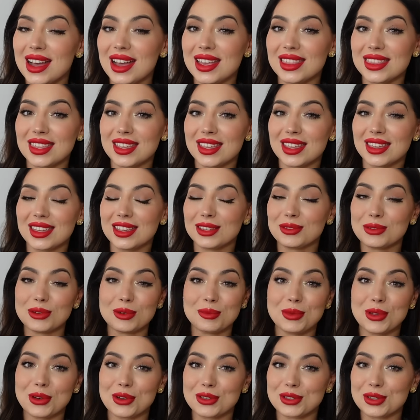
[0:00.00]
I think it will
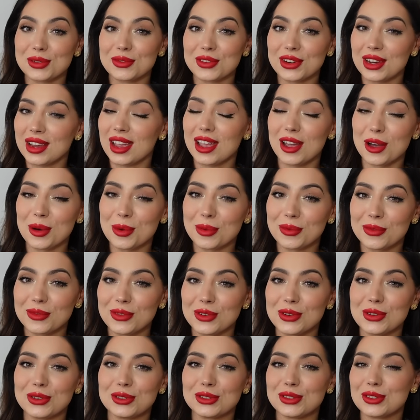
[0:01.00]
be also very
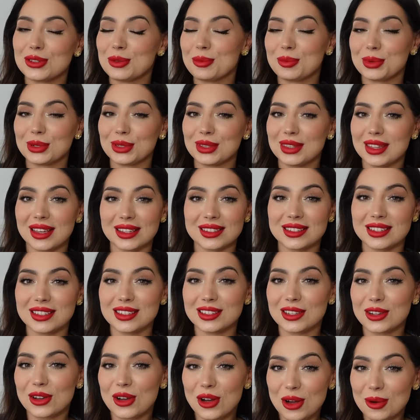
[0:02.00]
helpful to put that in
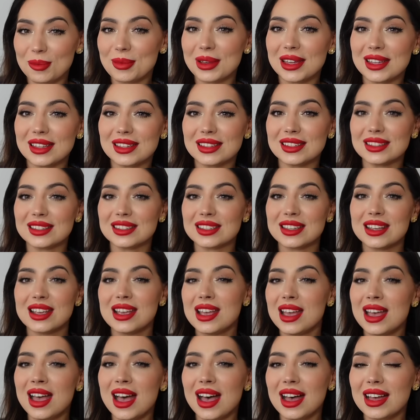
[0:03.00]
the comments.
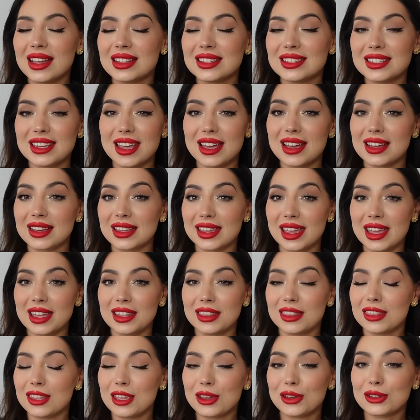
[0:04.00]
And yeah,
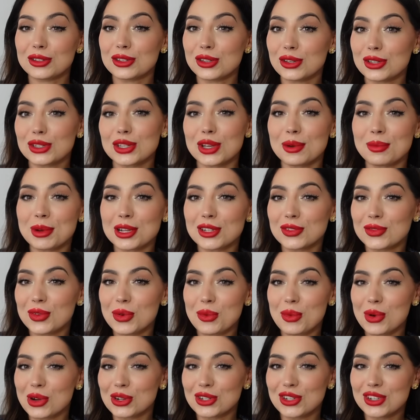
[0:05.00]
again, thank you so much for
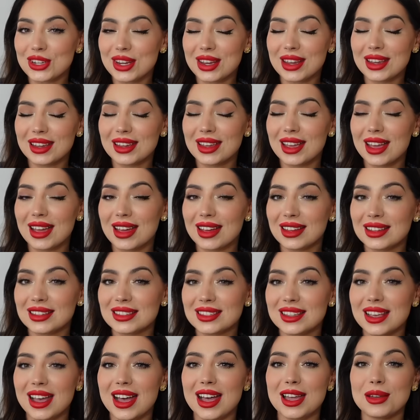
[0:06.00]
watching,
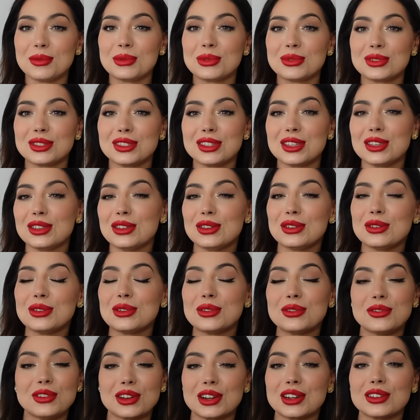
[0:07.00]
and I will see you
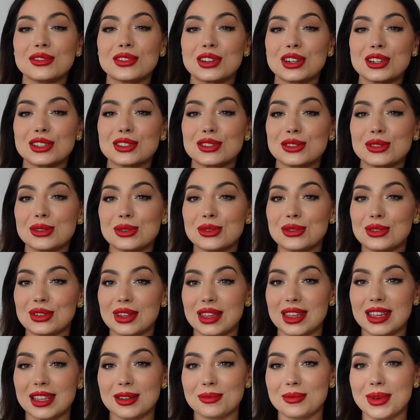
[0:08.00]
very soon
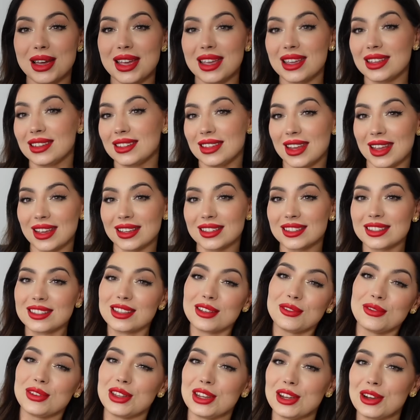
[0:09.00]
in my next
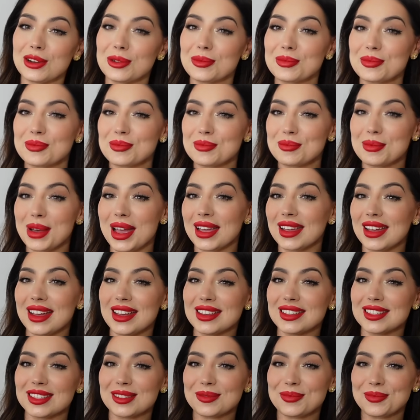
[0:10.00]
video. Bye
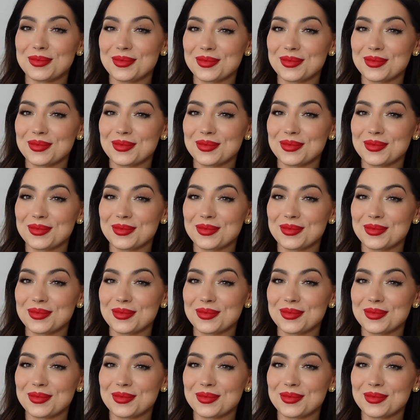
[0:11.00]
guys!